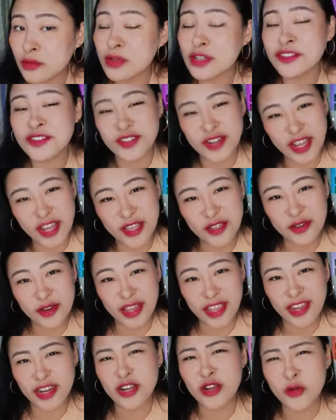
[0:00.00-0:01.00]
will dry your
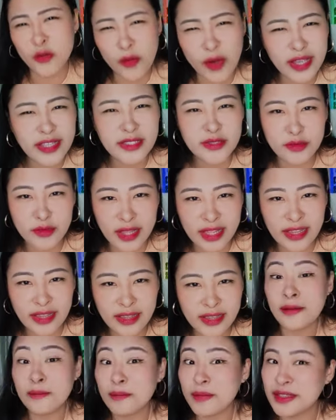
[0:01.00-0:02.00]
hair quite well,
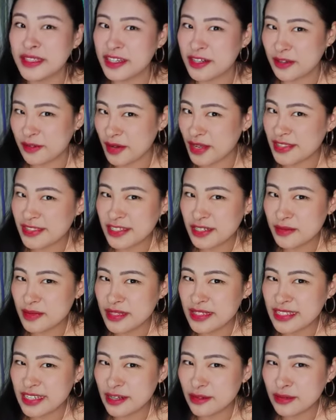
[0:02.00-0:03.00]
but a great
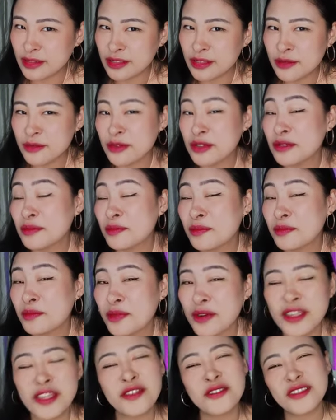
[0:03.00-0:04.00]
turban towel will
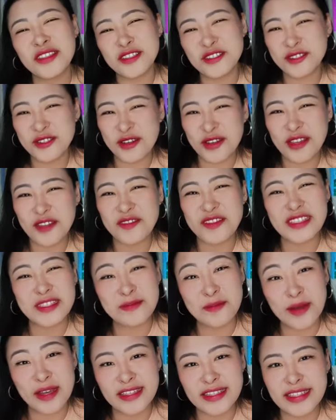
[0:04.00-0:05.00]
bring you the joy of a
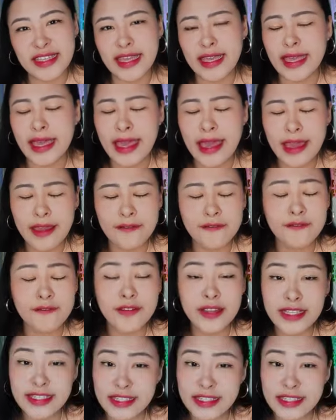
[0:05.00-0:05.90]
spa day every